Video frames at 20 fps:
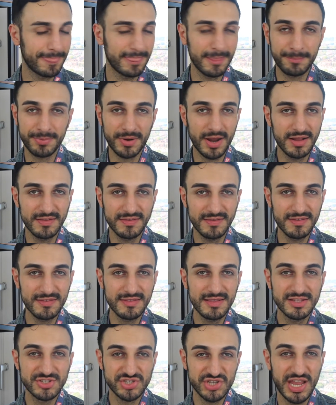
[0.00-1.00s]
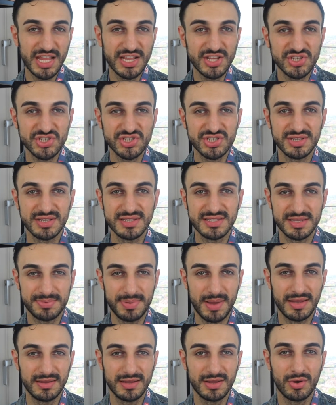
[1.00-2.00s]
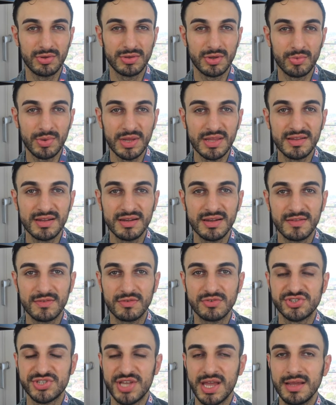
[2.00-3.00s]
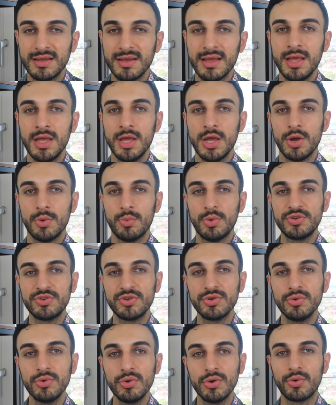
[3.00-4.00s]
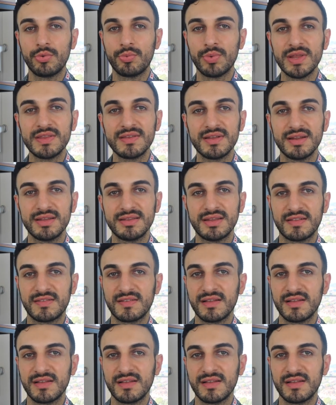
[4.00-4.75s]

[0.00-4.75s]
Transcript: the prices change depending on the retailer, so check with your retailer that